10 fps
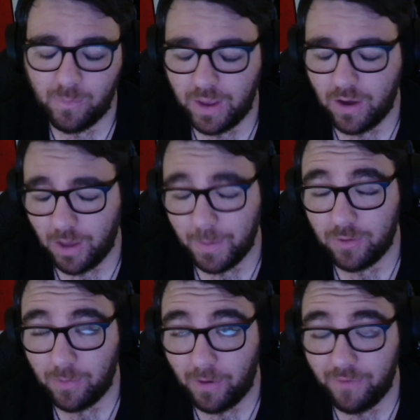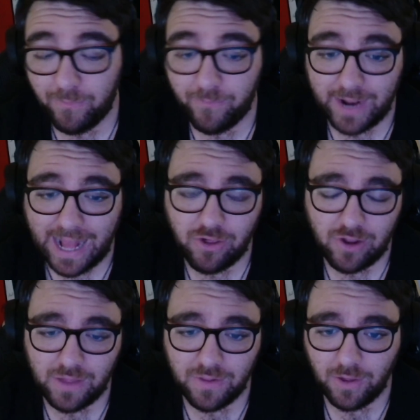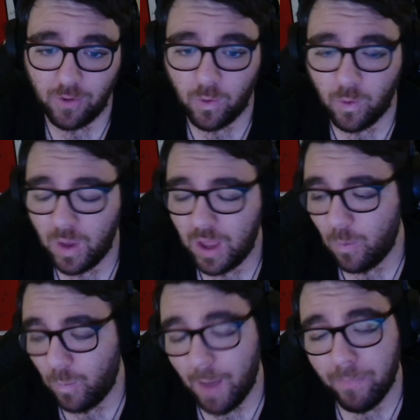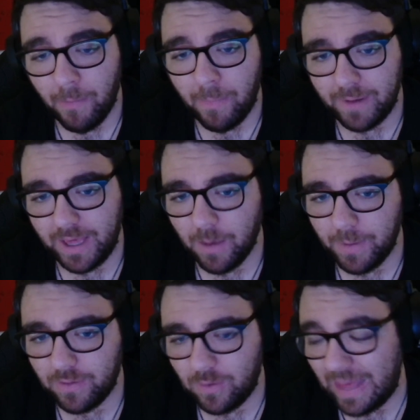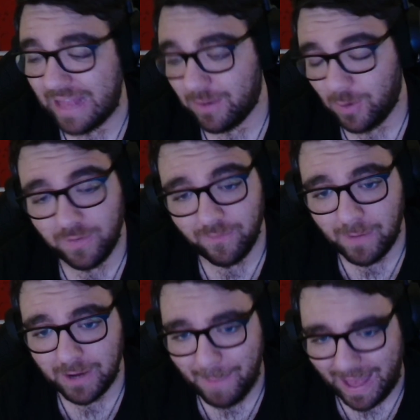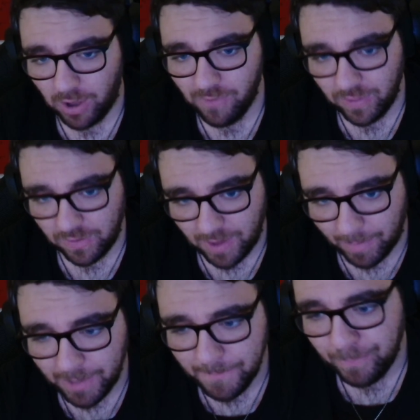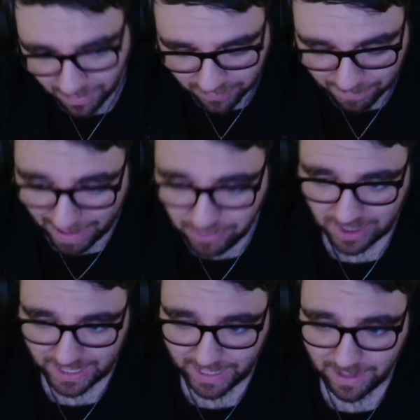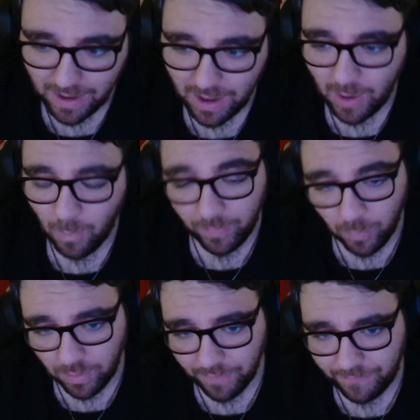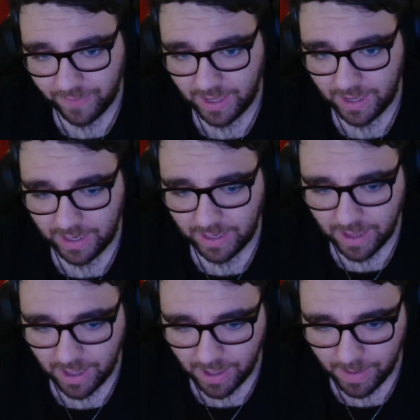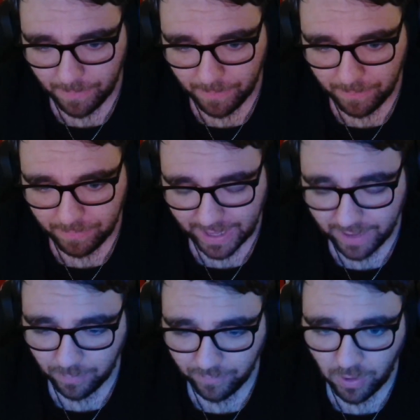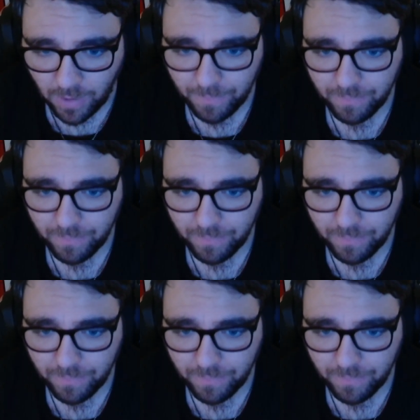We are going to be financially secure. We are probably going to get a lot of money back over the summer, especially with all of the players we've got.